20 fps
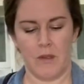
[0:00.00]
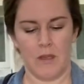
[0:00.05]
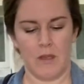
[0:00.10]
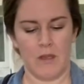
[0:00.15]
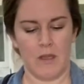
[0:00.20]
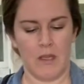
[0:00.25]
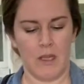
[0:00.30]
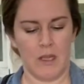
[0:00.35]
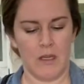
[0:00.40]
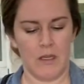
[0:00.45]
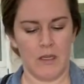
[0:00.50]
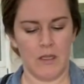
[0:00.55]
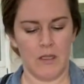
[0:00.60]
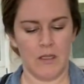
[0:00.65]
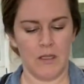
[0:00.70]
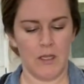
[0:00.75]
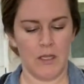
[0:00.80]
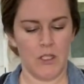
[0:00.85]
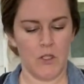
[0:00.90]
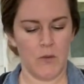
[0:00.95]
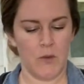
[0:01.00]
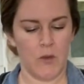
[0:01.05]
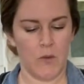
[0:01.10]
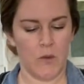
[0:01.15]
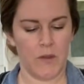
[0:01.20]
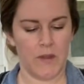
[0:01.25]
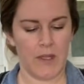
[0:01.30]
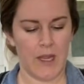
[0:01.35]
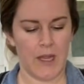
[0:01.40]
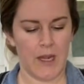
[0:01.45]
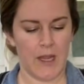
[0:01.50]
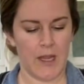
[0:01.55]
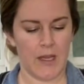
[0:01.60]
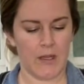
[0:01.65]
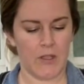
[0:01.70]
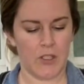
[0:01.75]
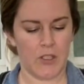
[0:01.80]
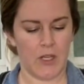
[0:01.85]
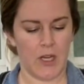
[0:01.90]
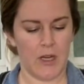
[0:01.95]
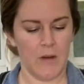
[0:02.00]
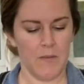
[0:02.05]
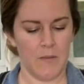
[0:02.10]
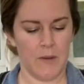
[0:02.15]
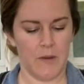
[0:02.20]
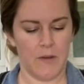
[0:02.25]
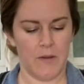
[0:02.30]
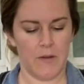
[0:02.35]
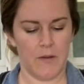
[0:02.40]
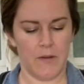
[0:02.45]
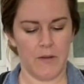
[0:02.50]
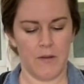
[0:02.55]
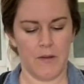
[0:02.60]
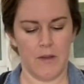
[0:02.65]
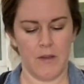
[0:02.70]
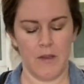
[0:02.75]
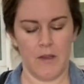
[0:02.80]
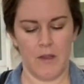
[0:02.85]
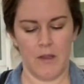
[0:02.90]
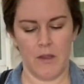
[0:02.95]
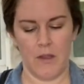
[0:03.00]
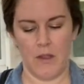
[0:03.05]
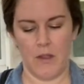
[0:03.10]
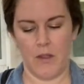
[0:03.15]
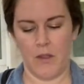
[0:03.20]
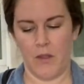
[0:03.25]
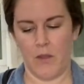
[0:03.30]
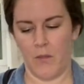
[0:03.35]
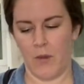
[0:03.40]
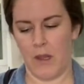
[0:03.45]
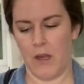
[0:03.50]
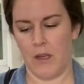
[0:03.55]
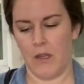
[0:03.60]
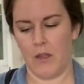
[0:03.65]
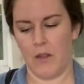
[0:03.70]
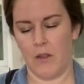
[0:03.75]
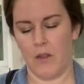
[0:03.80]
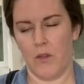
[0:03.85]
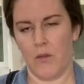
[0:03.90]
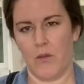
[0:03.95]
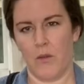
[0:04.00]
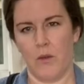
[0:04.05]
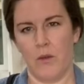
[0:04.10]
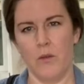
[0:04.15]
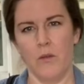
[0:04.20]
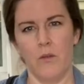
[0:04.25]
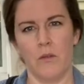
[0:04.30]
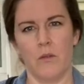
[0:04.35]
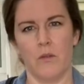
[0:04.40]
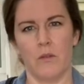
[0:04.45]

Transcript: Again, continuing with that X shape and threading it through.